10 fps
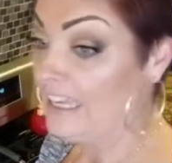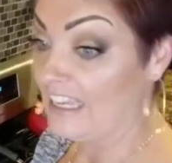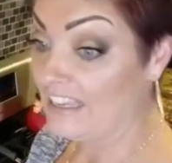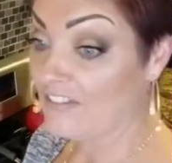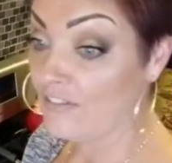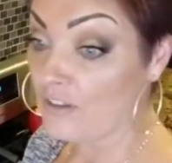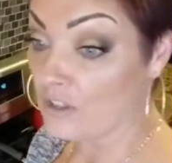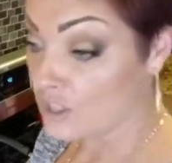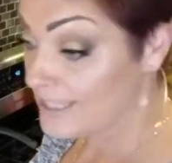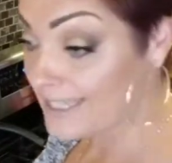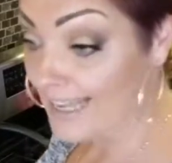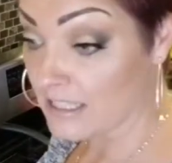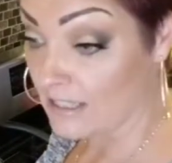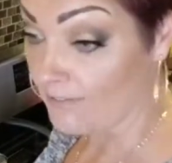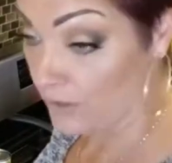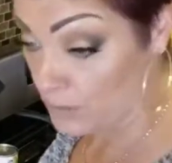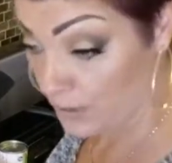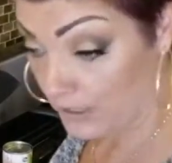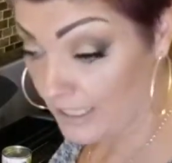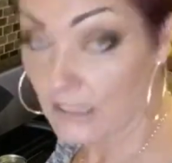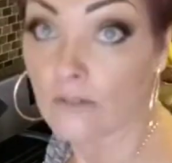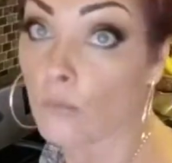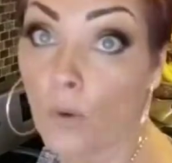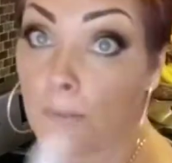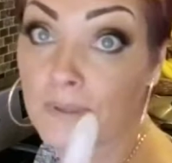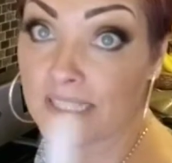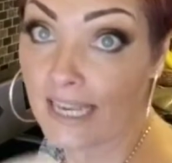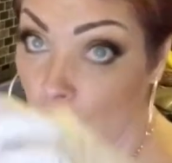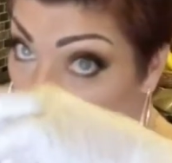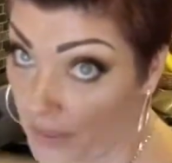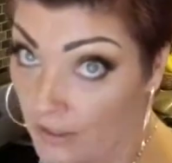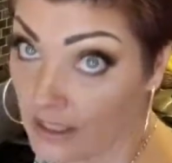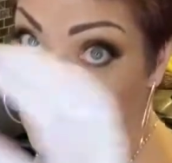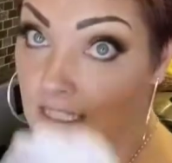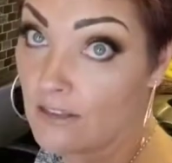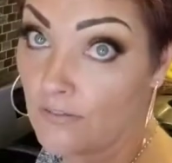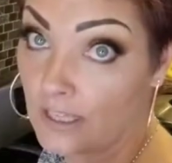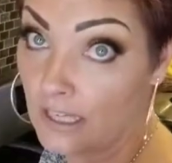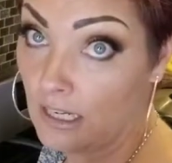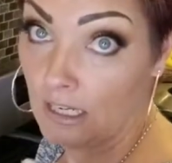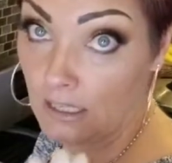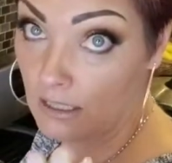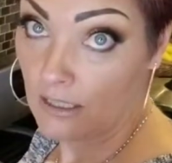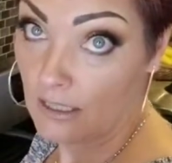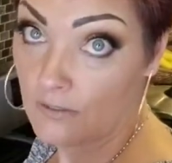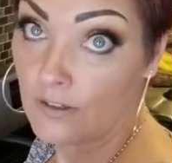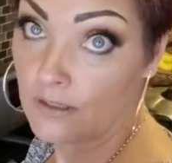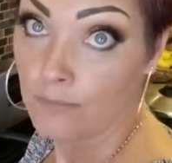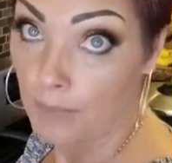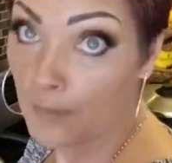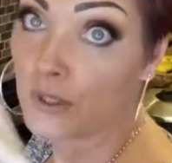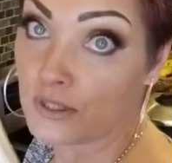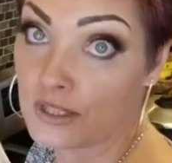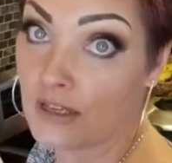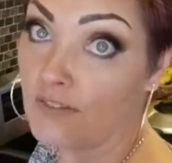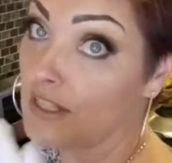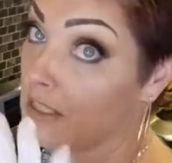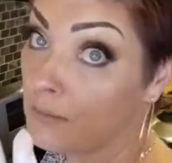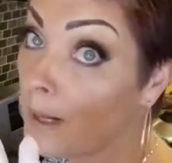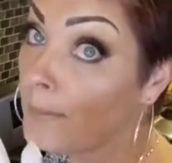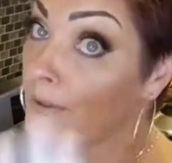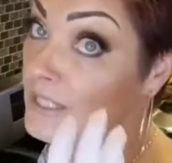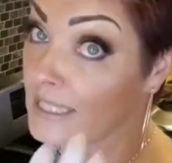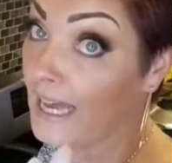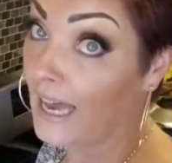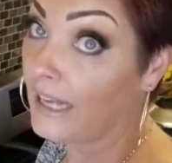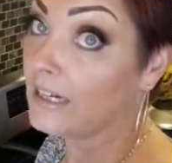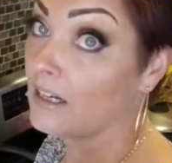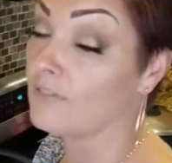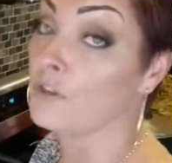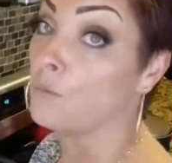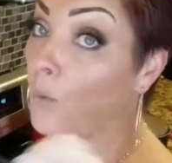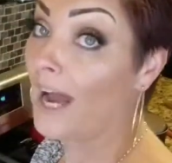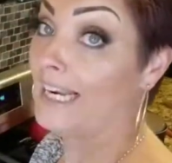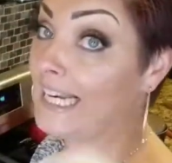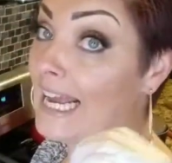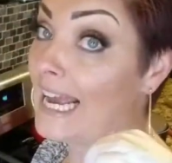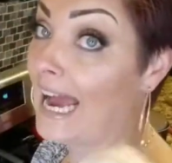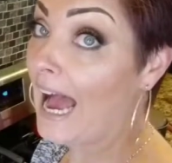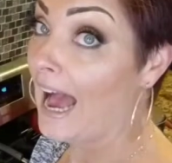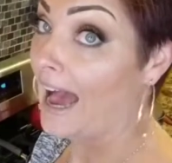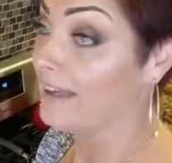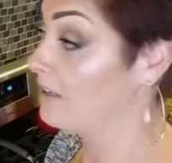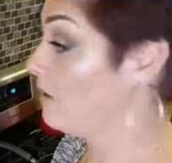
If you just test it first, put like one potato in there and see if it bubbles. If it doesn't bubble, it's not hot enough. You want it hot,